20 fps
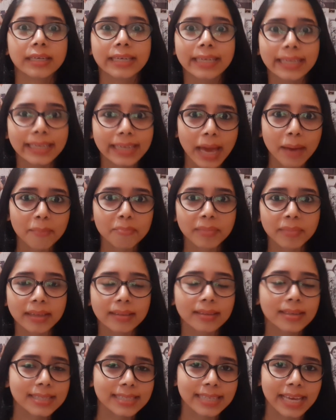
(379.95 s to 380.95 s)
DM me
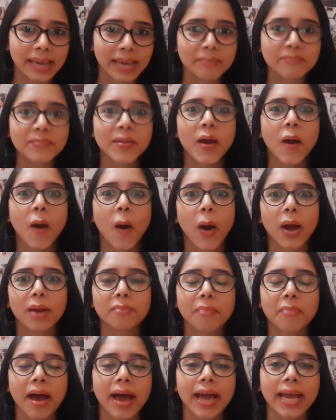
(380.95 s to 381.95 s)
the same
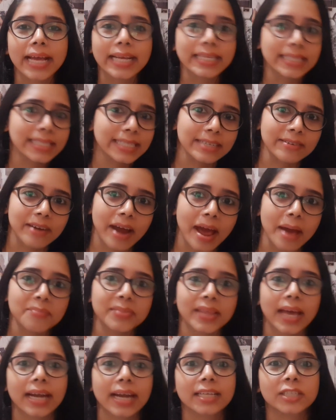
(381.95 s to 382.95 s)
on my
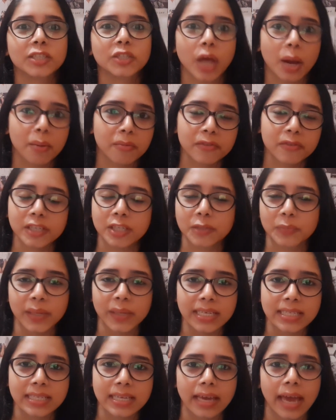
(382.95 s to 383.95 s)
Instagram, that is Shambhavi
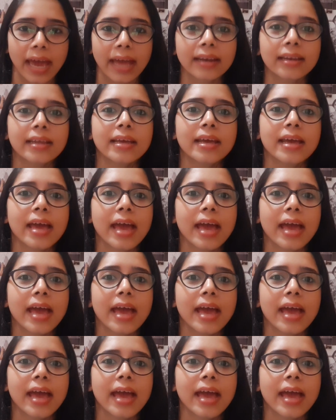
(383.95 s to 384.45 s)
Speaks Again,